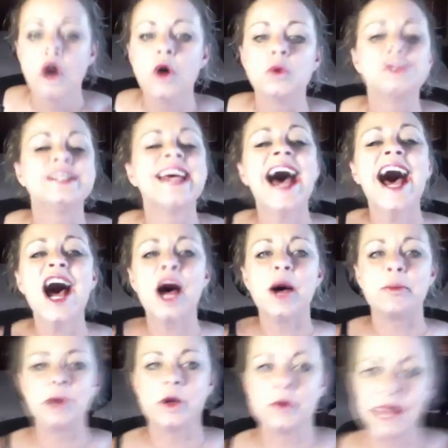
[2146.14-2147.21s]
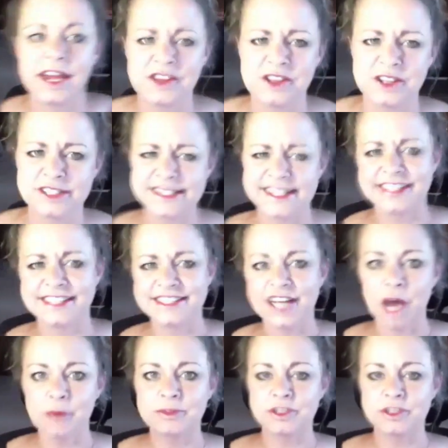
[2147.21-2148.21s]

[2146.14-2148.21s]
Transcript: Talk. Oh, Tap. Okay, I thought you were saying Tap Talk.